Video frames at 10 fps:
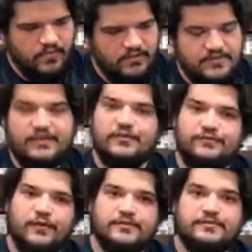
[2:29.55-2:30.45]
Ditko's
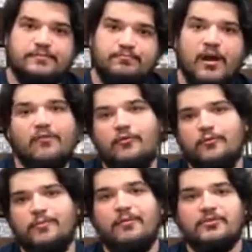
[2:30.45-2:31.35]
first
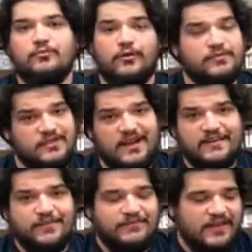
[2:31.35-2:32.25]
Marvel published work was in
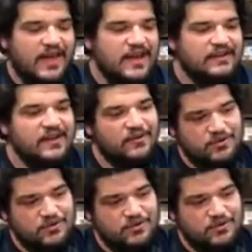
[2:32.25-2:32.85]
1958,